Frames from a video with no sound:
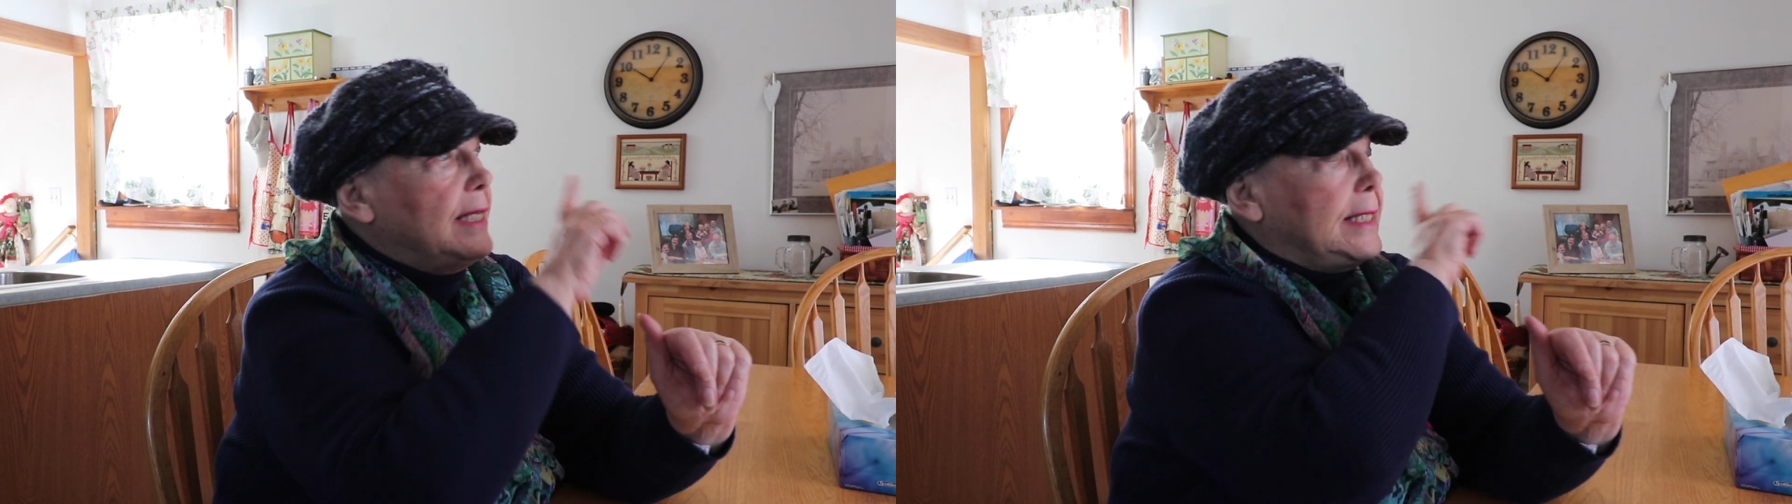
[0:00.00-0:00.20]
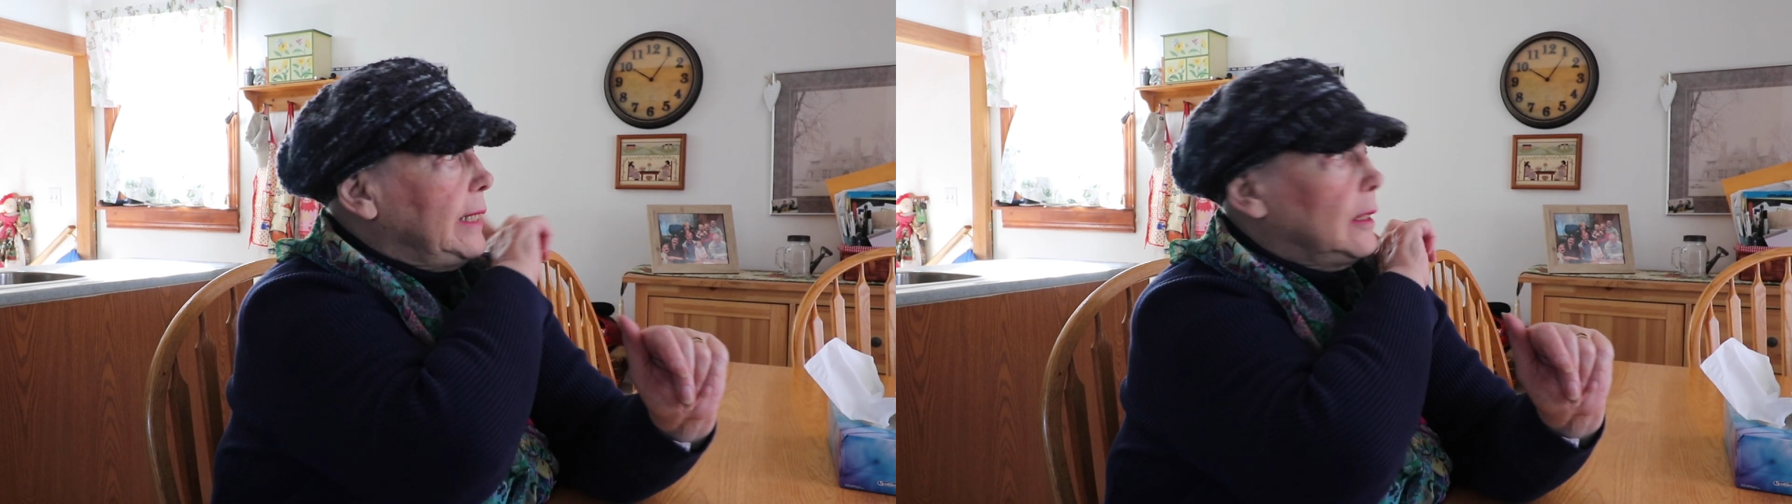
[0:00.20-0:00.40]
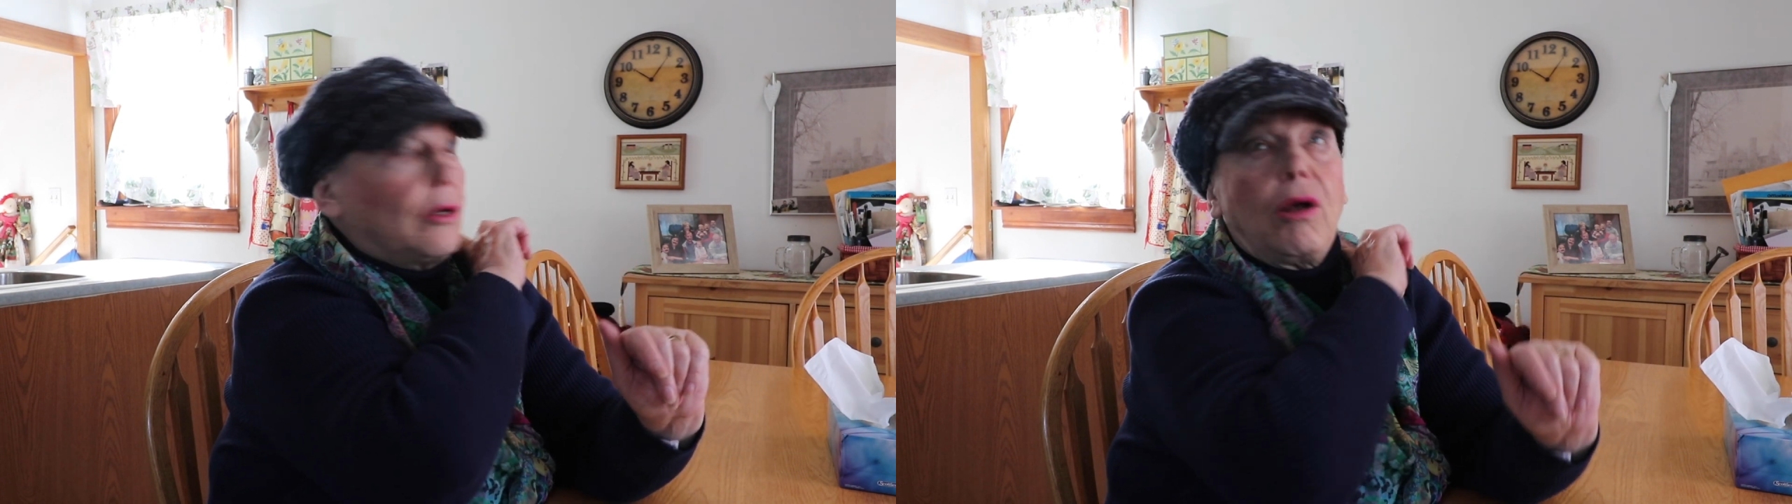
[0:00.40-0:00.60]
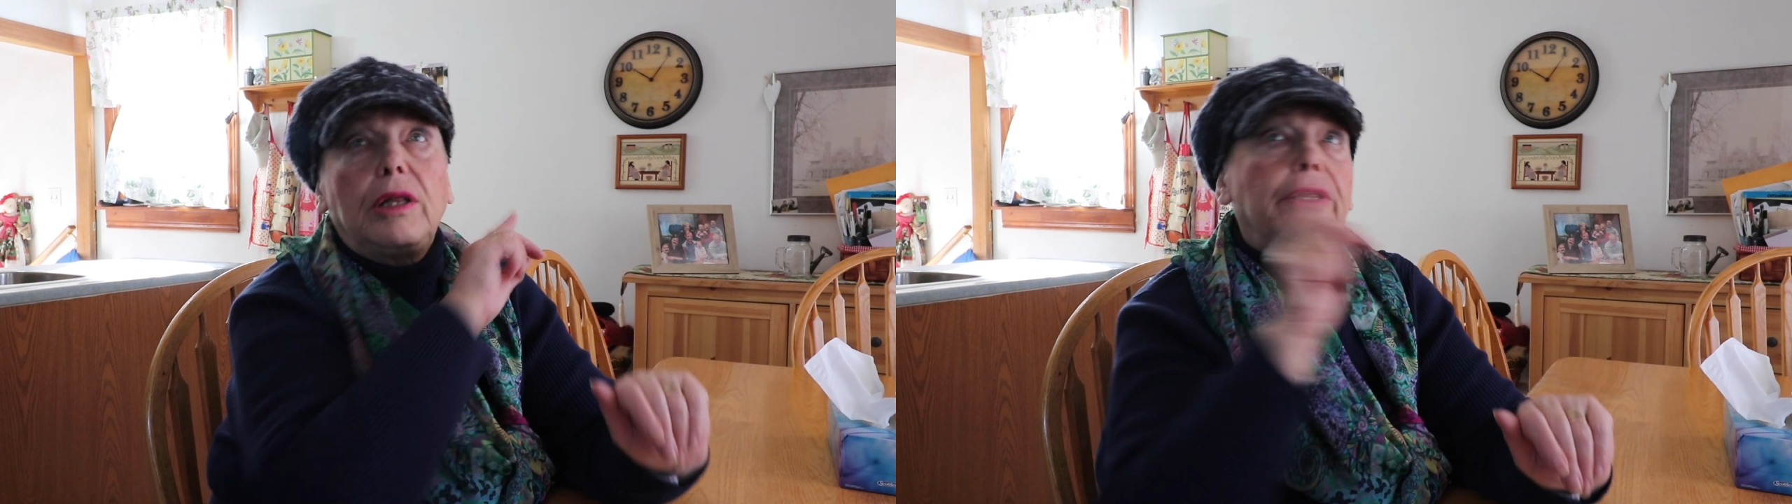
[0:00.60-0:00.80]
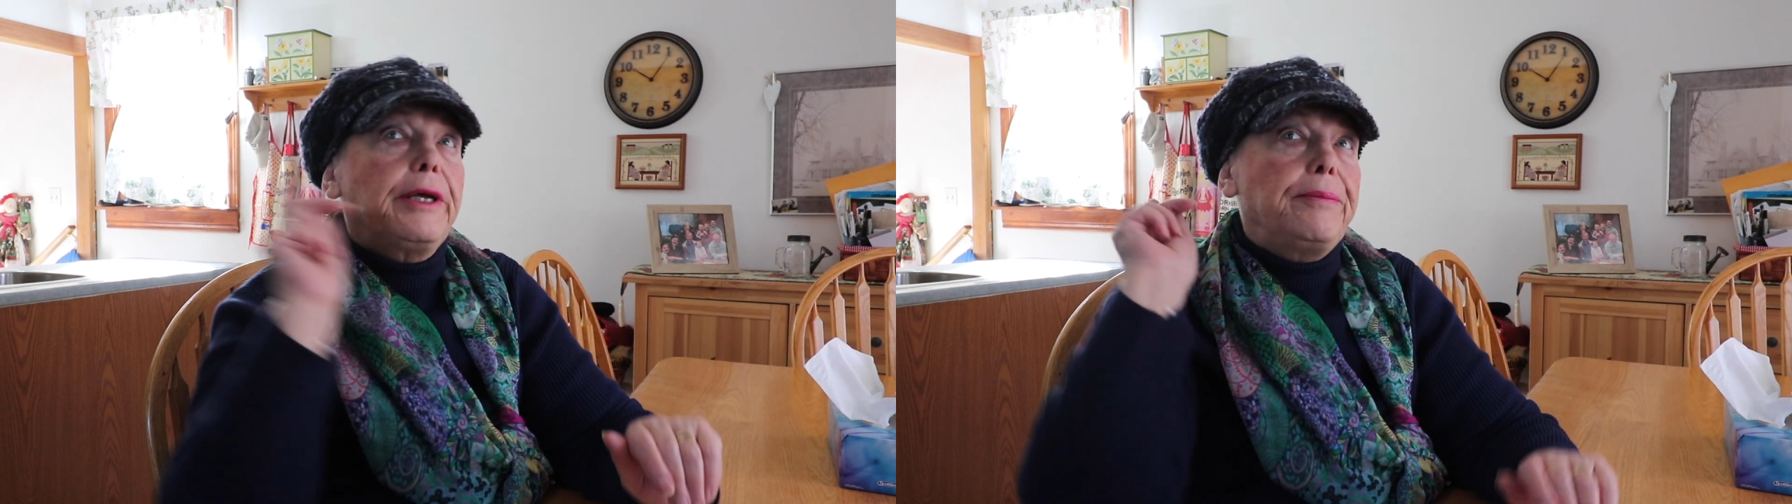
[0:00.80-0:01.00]
sealed
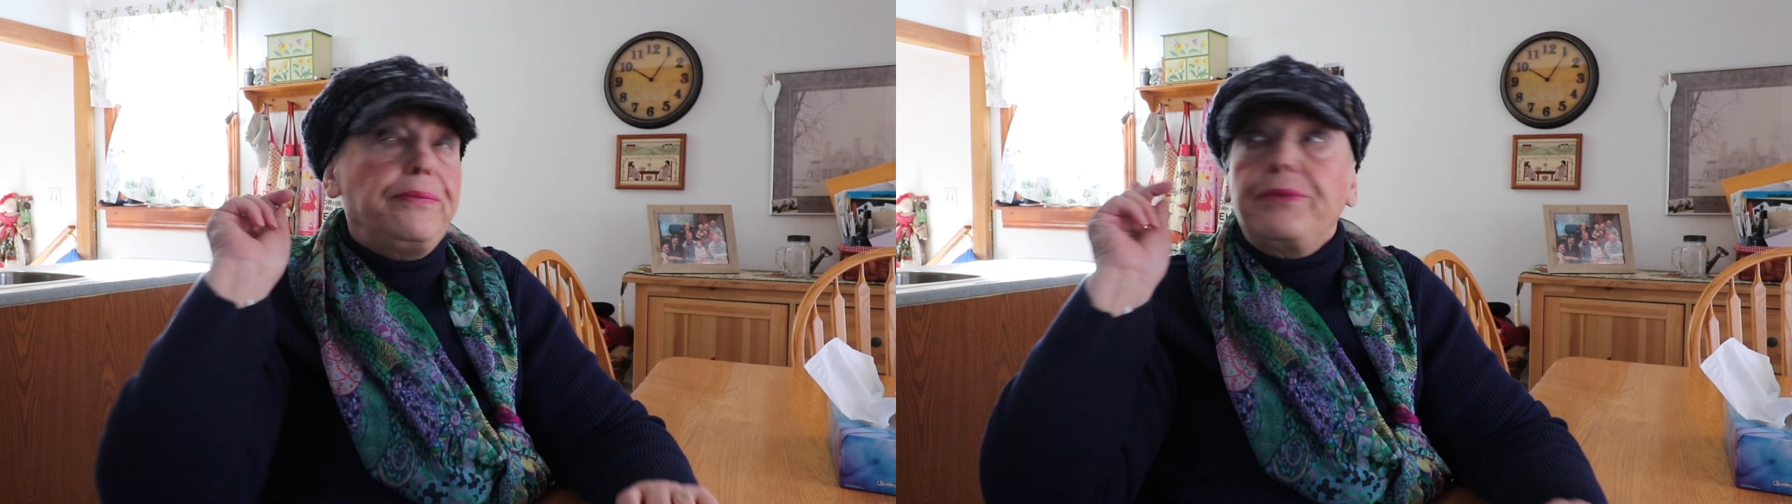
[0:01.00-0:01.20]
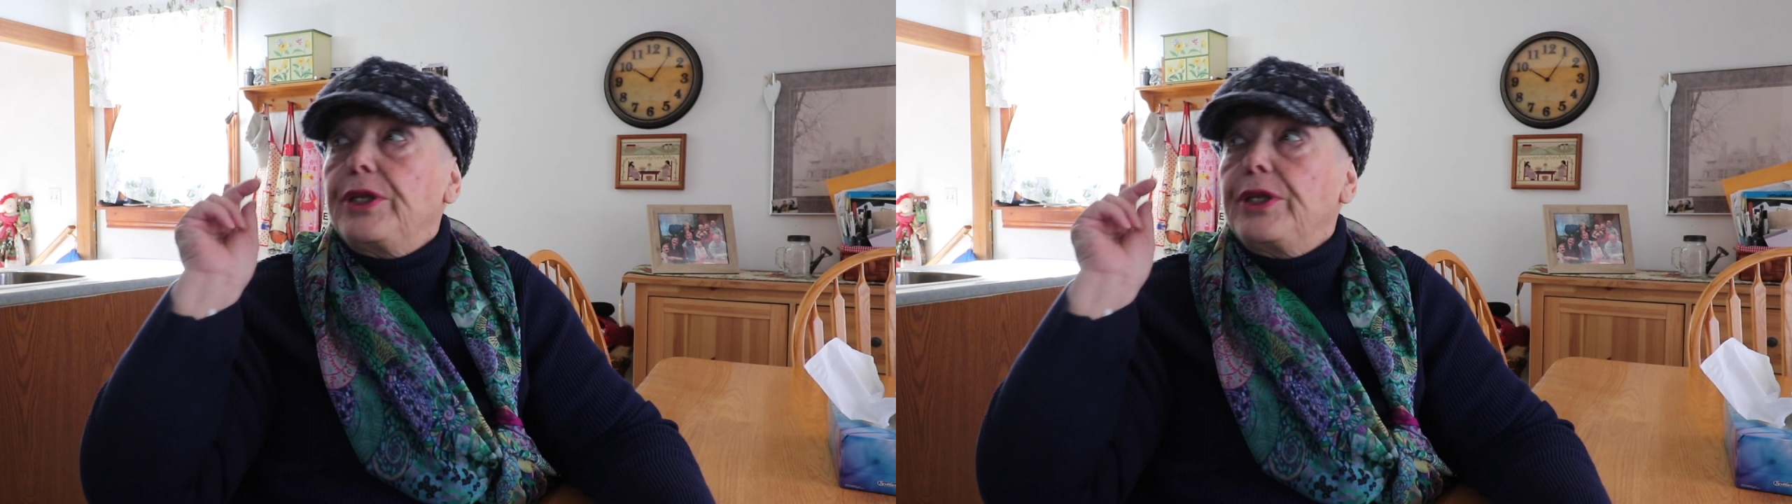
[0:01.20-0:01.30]
all the